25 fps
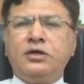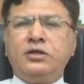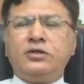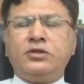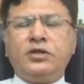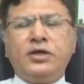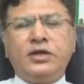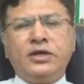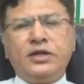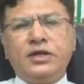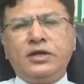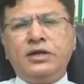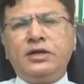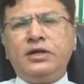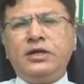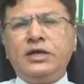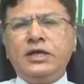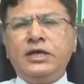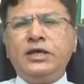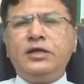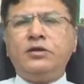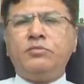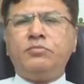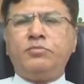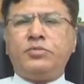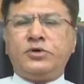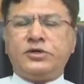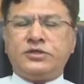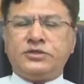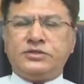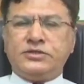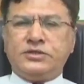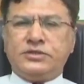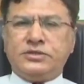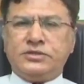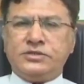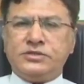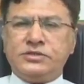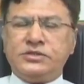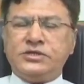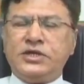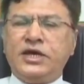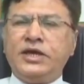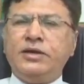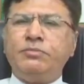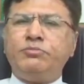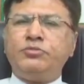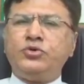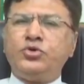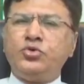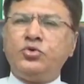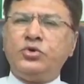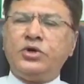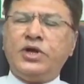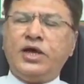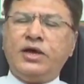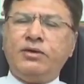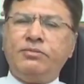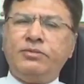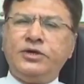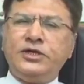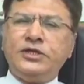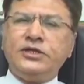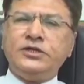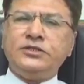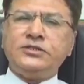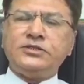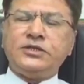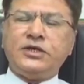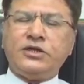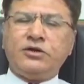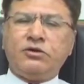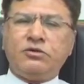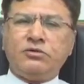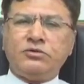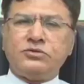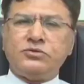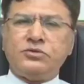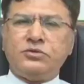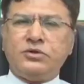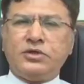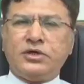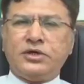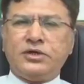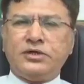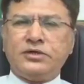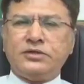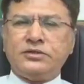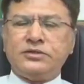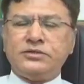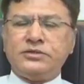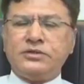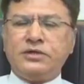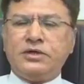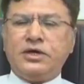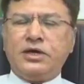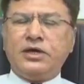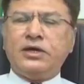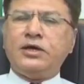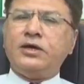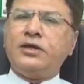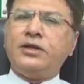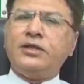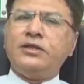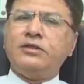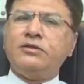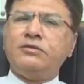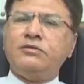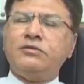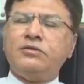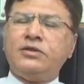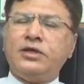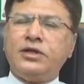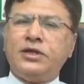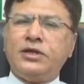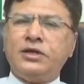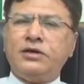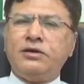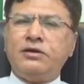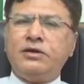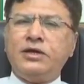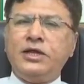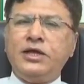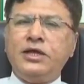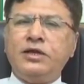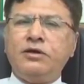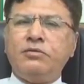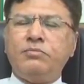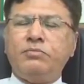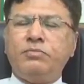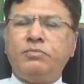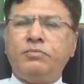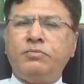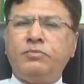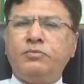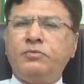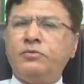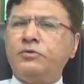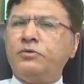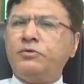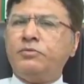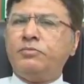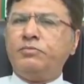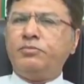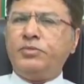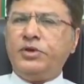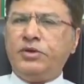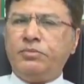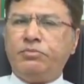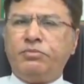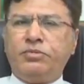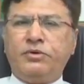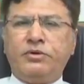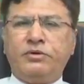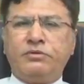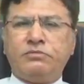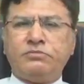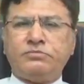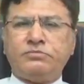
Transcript: thin and lean persons. Type 2 diabetes can also occur in thin and lean people.